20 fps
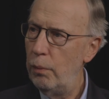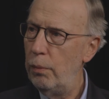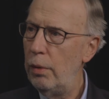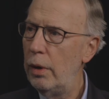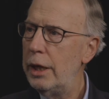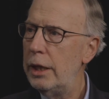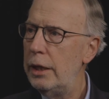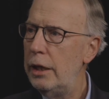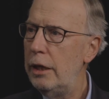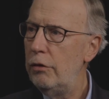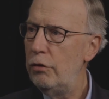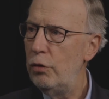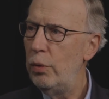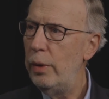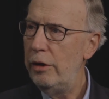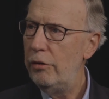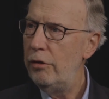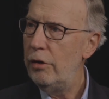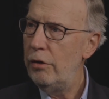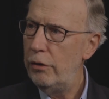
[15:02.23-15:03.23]
look at these
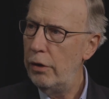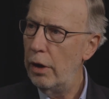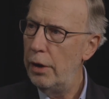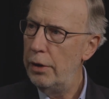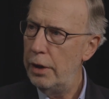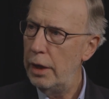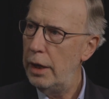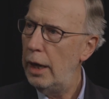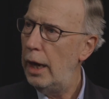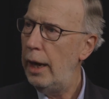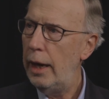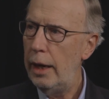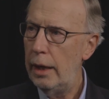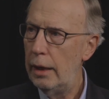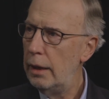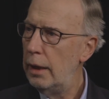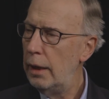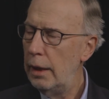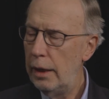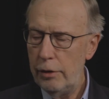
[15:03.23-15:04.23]
tweets he's done today,
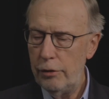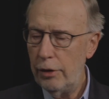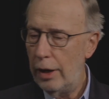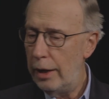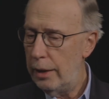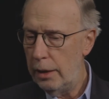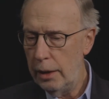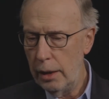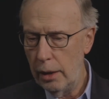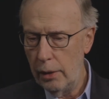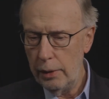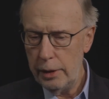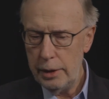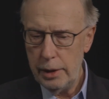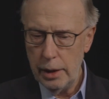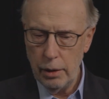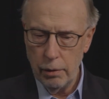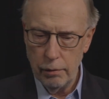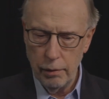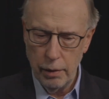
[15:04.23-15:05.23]
as I
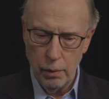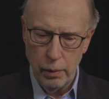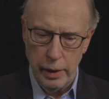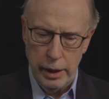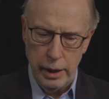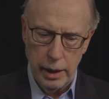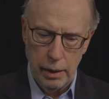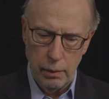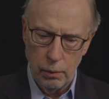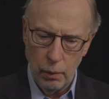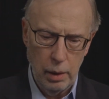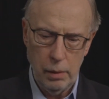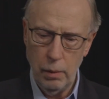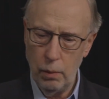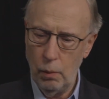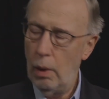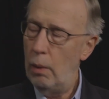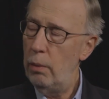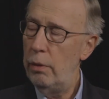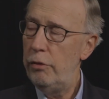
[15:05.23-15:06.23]
did over the weekend.
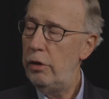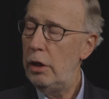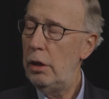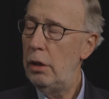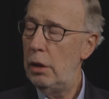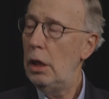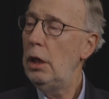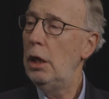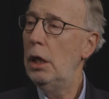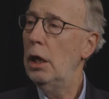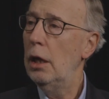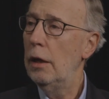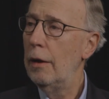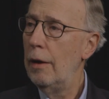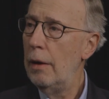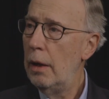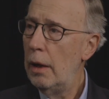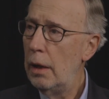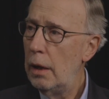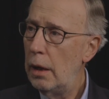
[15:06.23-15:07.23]
What was he thinking
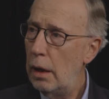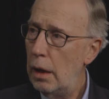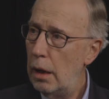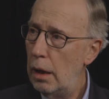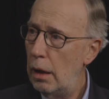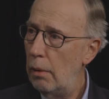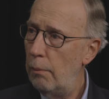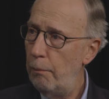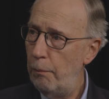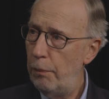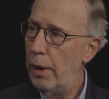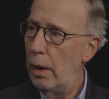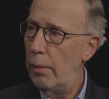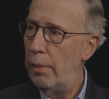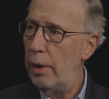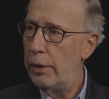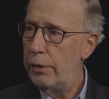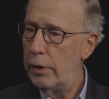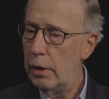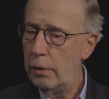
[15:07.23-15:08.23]

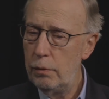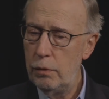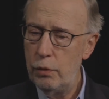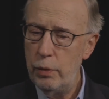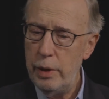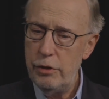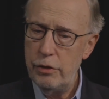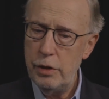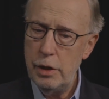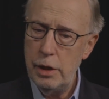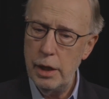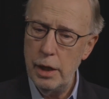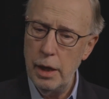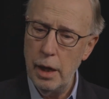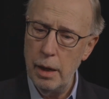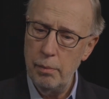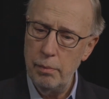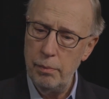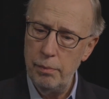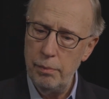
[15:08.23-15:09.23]
about the tweets he did
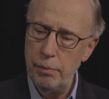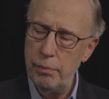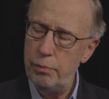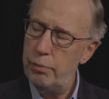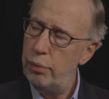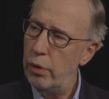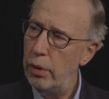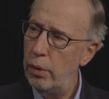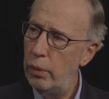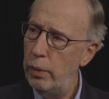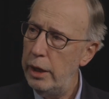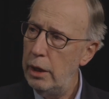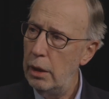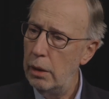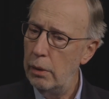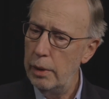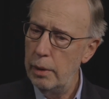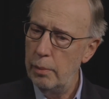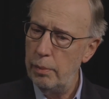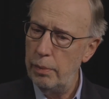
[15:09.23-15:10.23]
on Puerto
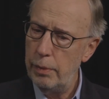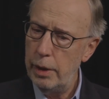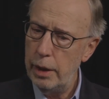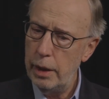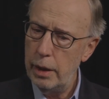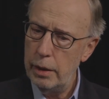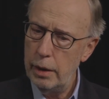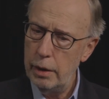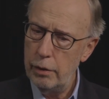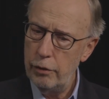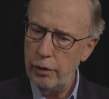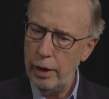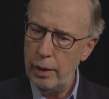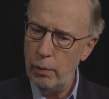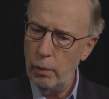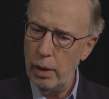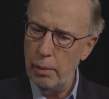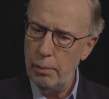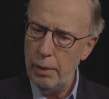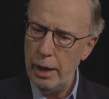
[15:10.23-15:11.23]
Rico and the San
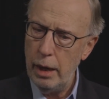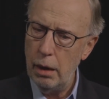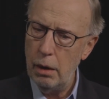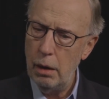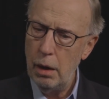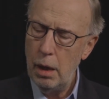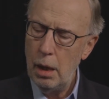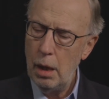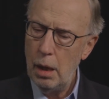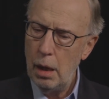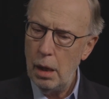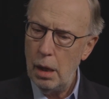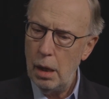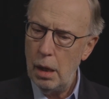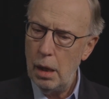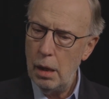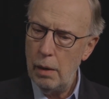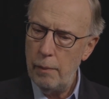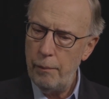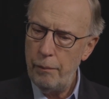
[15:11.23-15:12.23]
Juan mayor?
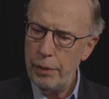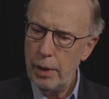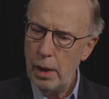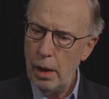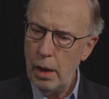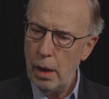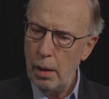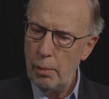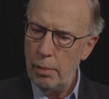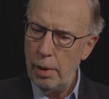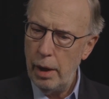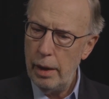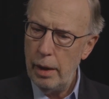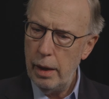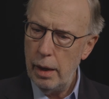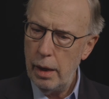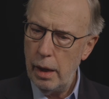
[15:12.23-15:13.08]
But